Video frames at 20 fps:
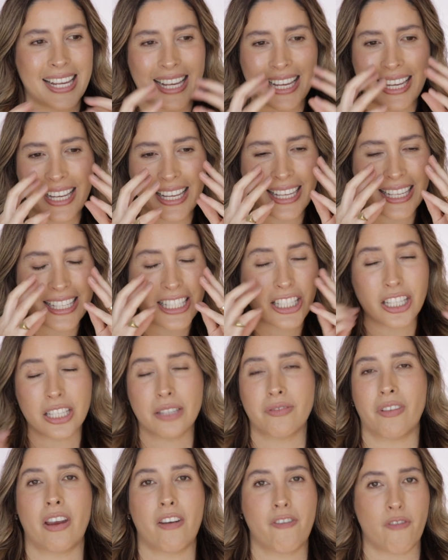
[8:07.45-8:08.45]
it's
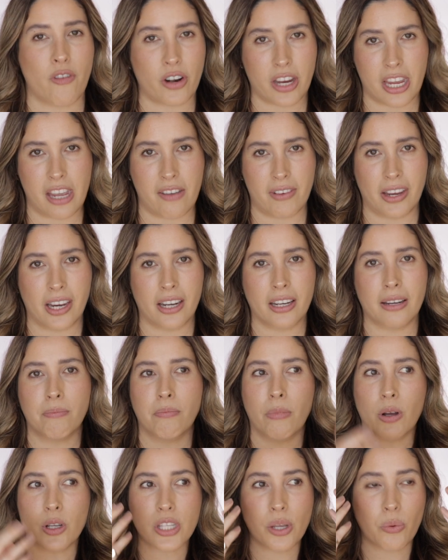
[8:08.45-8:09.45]
just very forgiving.
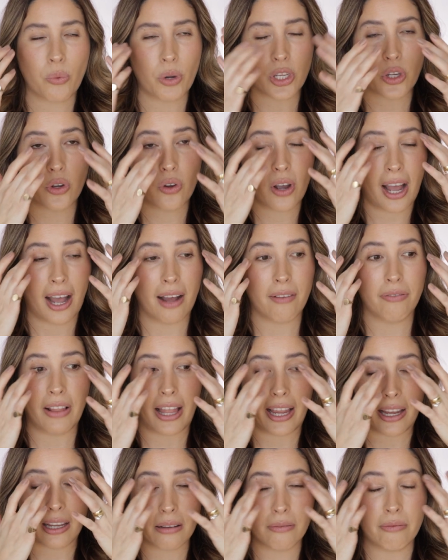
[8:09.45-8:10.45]
Mostly when you have
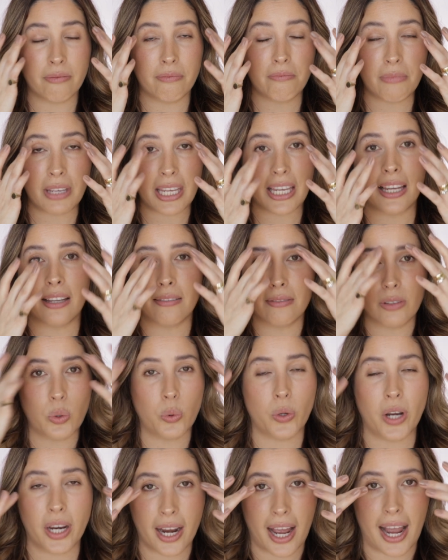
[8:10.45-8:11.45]
like me,
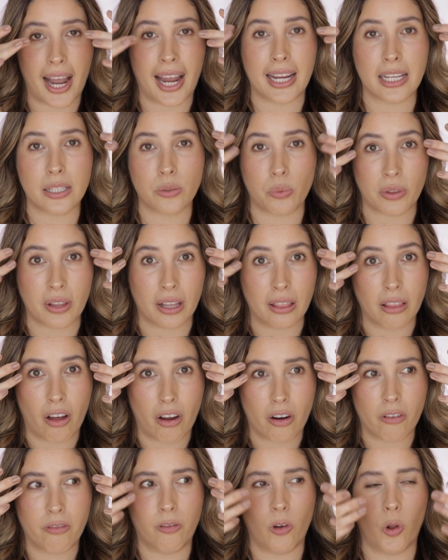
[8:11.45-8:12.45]
hooded eyes with a
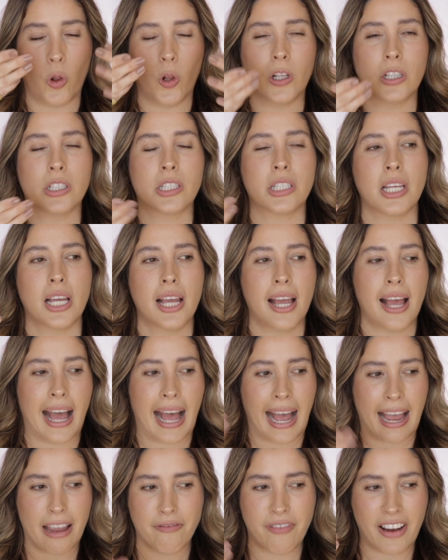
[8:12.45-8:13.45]
lot of folds,
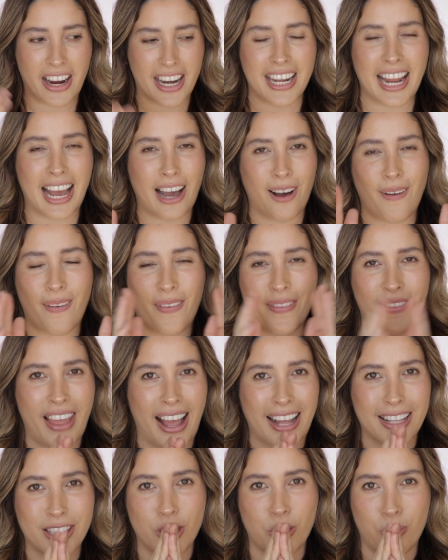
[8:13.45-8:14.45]
I find out
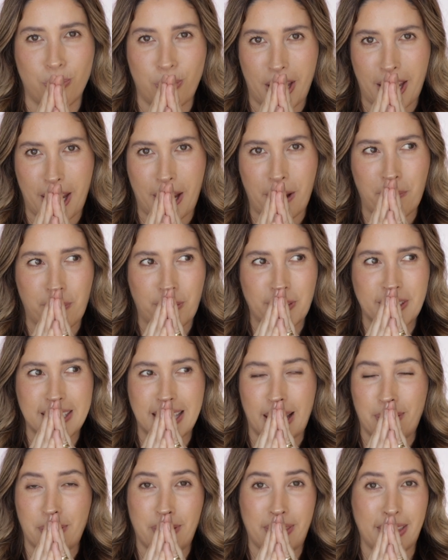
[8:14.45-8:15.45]
that to be
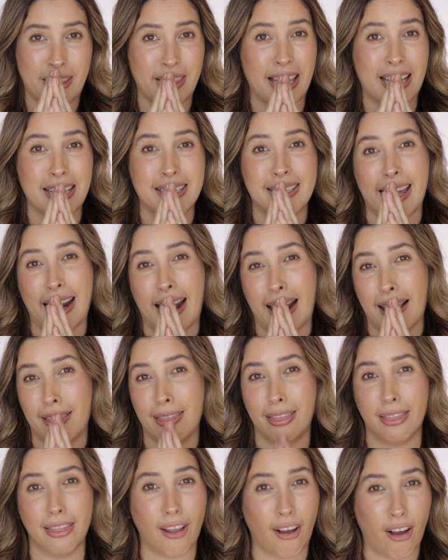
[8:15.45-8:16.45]
some of the things that I
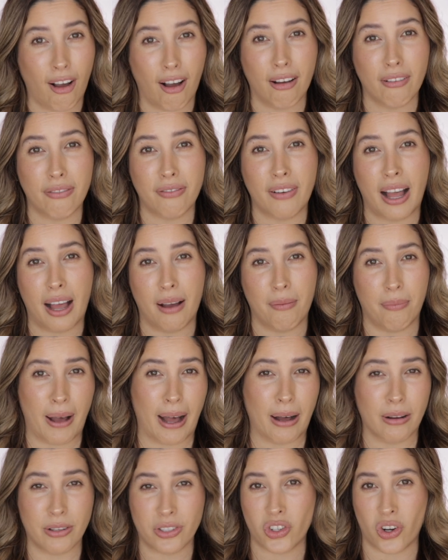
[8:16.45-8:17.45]
love
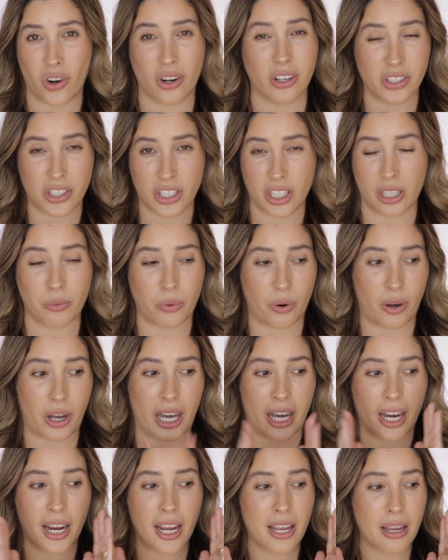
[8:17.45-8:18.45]
about Charlotte
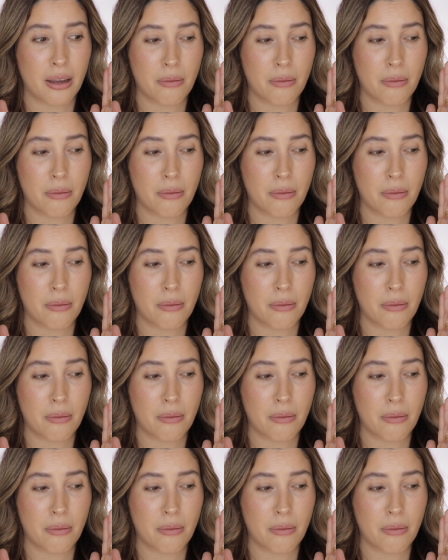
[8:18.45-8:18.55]
Tilbury